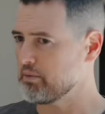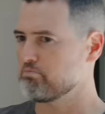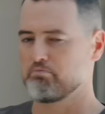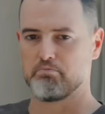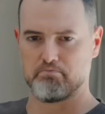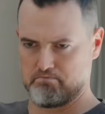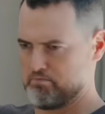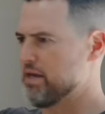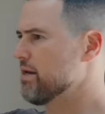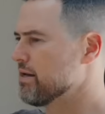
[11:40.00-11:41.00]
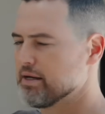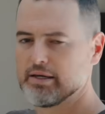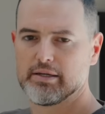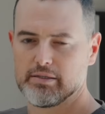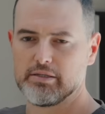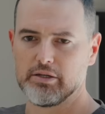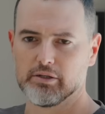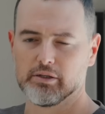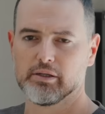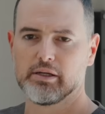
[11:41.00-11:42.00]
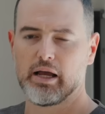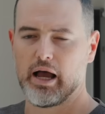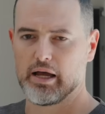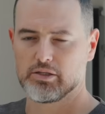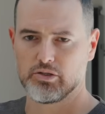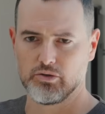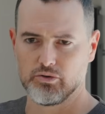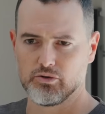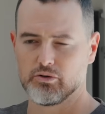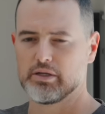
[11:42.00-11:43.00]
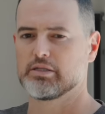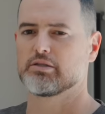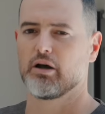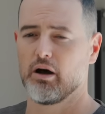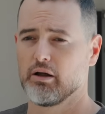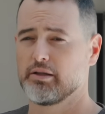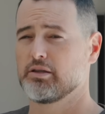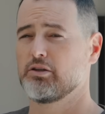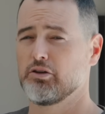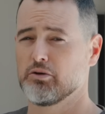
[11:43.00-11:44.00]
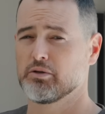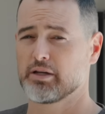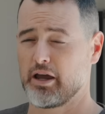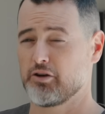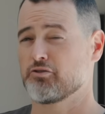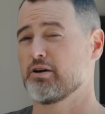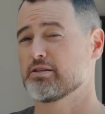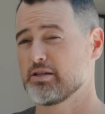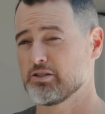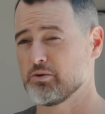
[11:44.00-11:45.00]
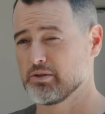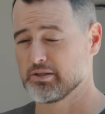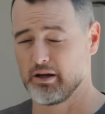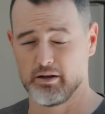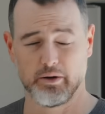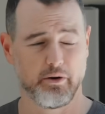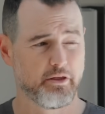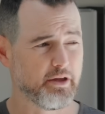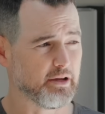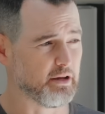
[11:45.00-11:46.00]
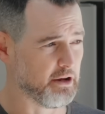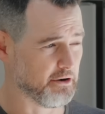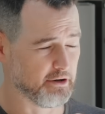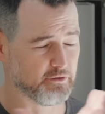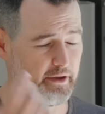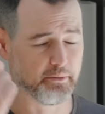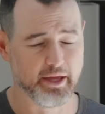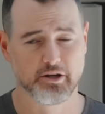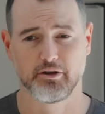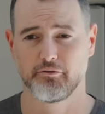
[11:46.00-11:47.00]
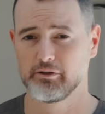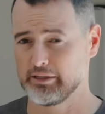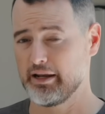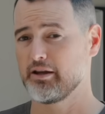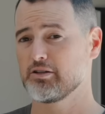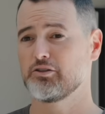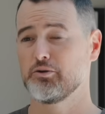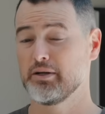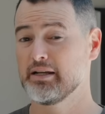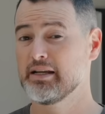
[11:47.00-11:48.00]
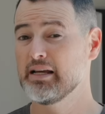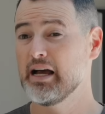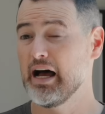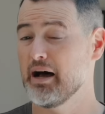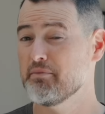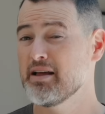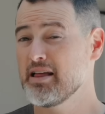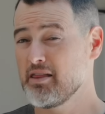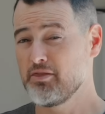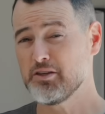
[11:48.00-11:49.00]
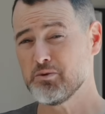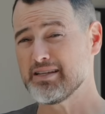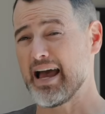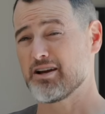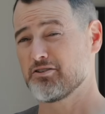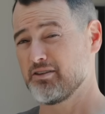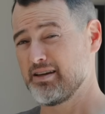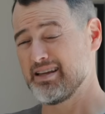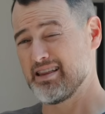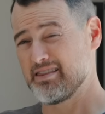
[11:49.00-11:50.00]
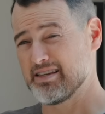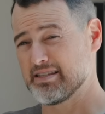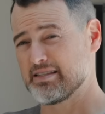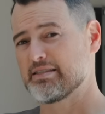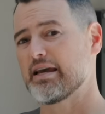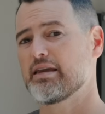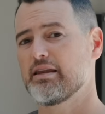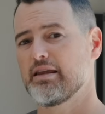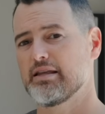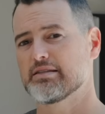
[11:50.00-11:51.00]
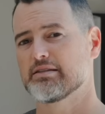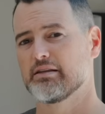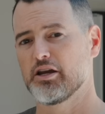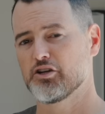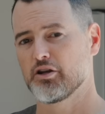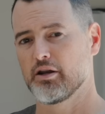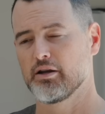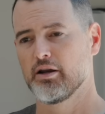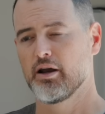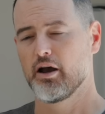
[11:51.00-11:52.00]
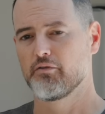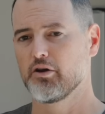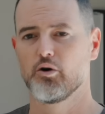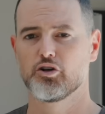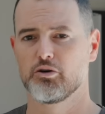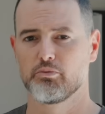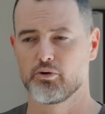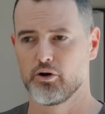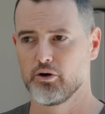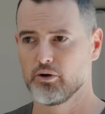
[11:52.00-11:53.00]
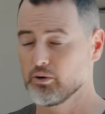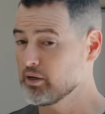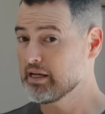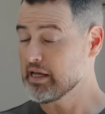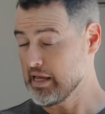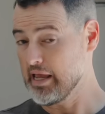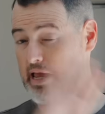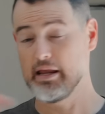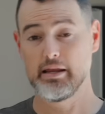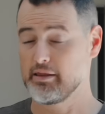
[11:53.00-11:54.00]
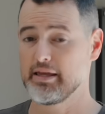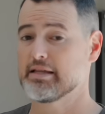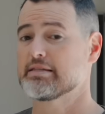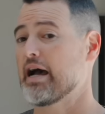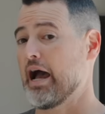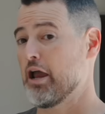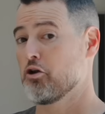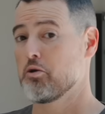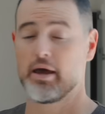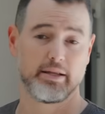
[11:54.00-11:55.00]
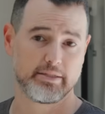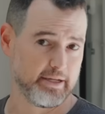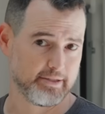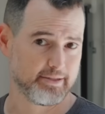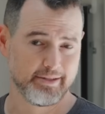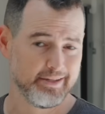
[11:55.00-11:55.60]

a big deal uh, to install and to do and to kind of trust us to install. And I want to thank Nir and his family actually for letting us do it. Um, this was actually the second installation of the Ocean Pro in the entire United States.